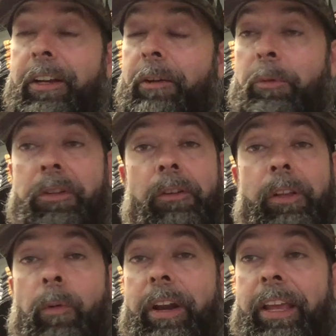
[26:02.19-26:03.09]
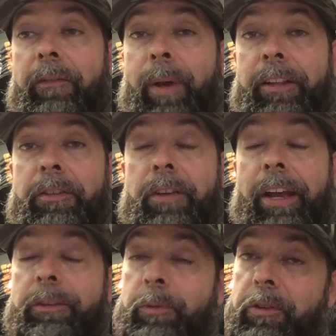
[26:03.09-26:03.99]
We certainly want to give back to you
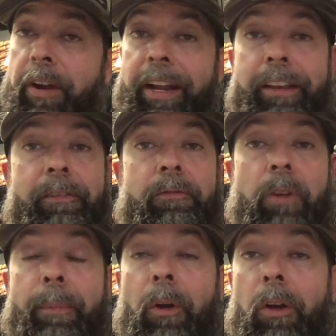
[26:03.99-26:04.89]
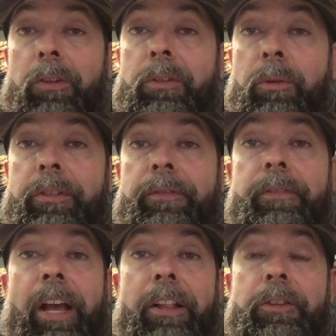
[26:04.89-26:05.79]
guys. We try and drop all sorts of
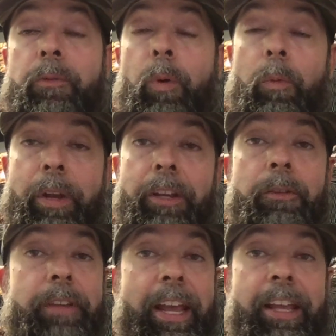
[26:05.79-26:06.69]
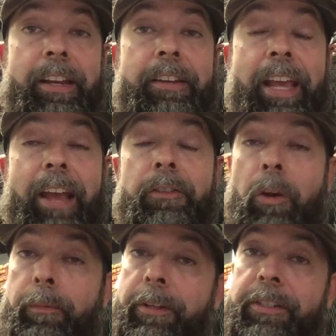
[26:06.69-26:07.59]
knowledge of what we do day in and day out to
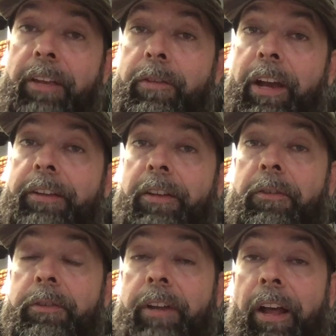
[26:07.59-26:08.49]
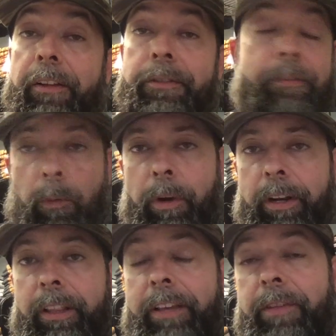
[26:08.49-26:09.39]
hopefully save you guys hundreds of dollars. Wanted to
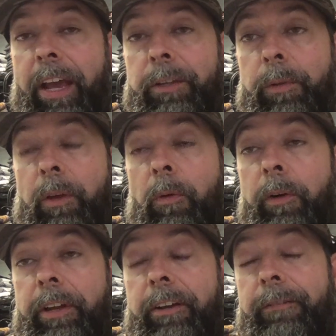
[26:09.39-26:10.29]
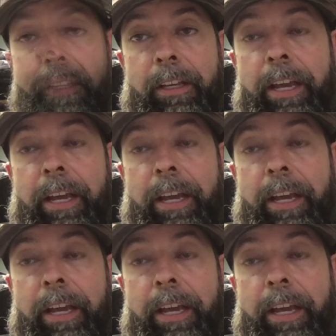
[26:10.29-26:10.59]
leave you guys with a quote here.